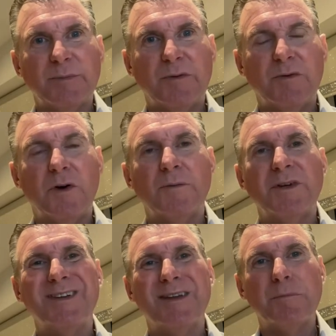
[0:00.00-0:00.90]

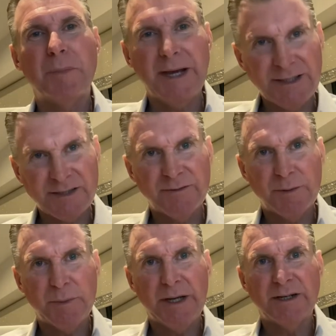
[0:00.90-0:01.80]
performed at the base of
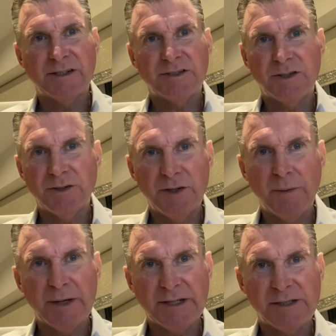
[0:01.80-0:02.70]
the penis to
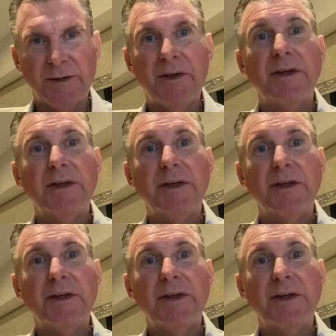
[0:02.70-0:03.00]
numb it.